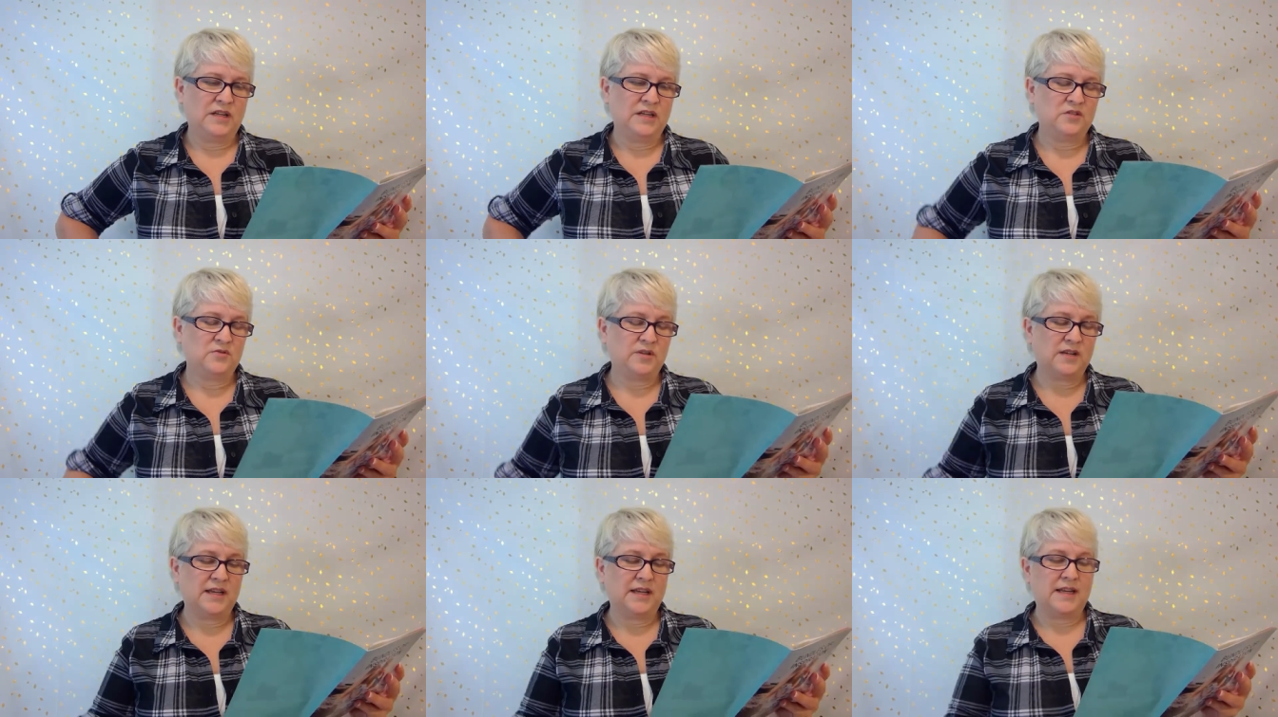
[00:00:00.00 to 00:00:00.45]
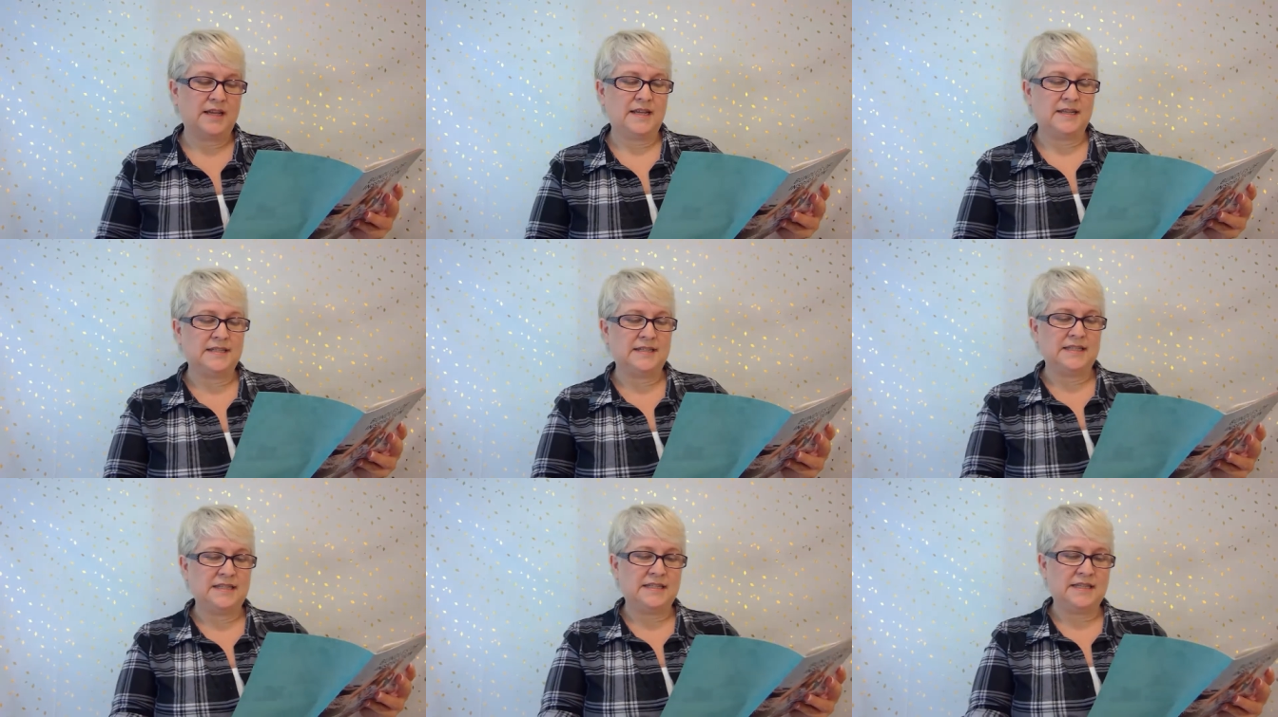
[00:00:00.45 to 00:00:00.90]
intricate,
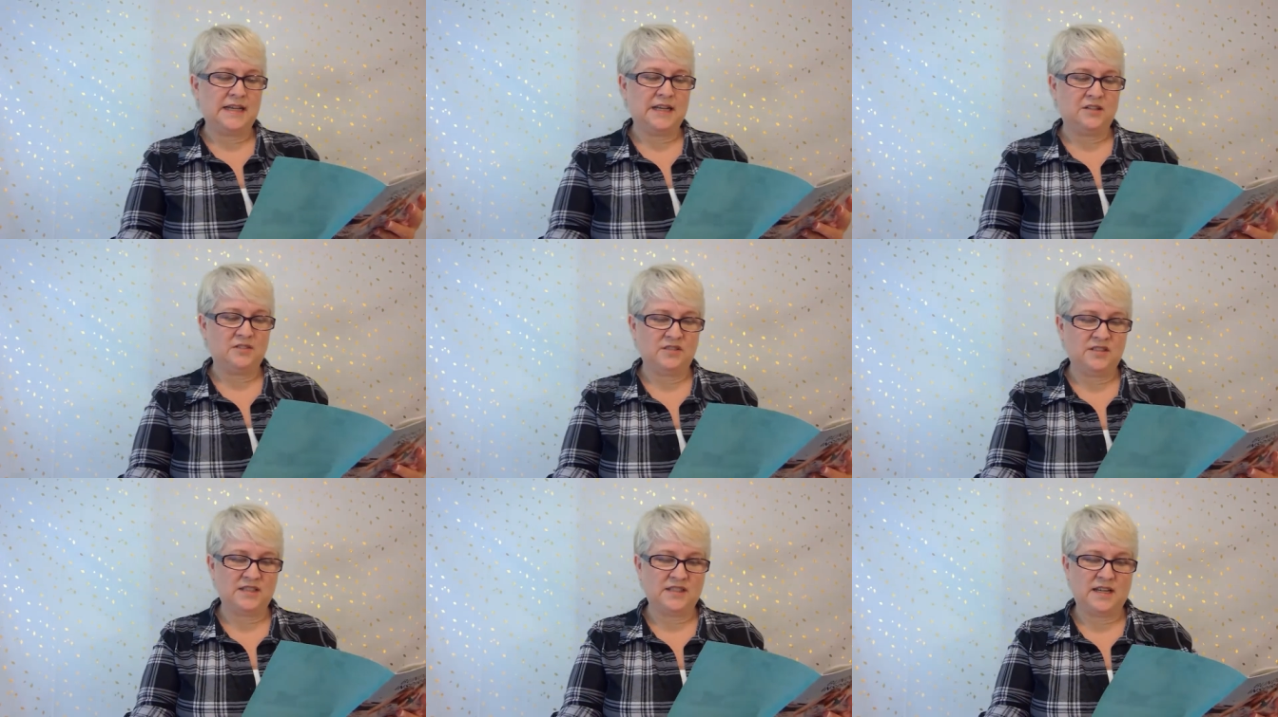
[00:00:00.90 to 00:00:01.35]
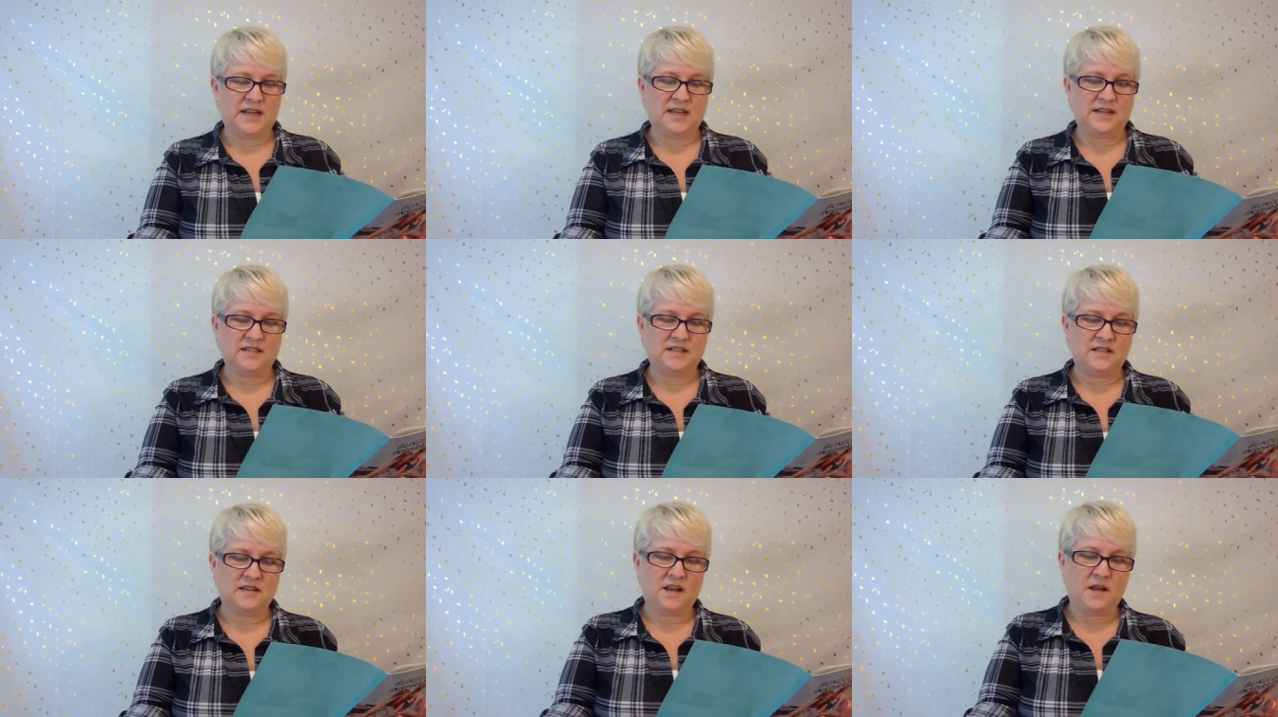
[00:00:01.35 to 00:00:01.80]
and detailed
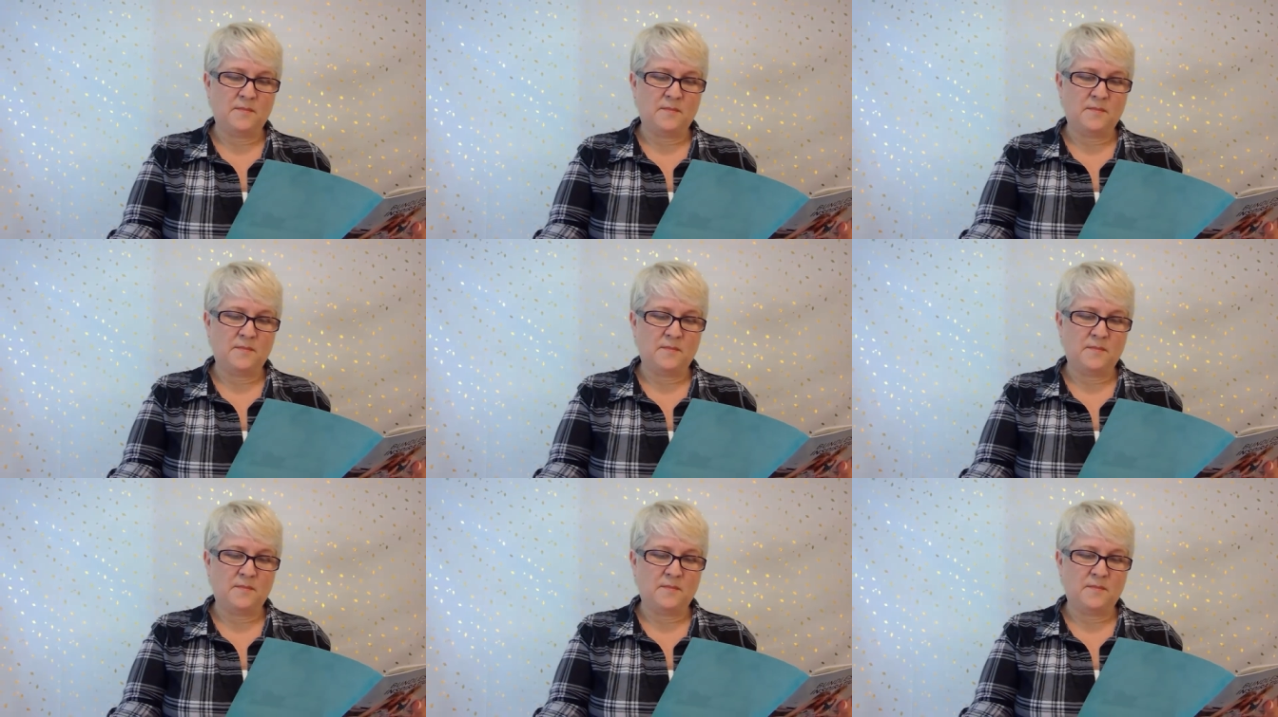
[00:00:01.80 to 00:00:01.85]
designs.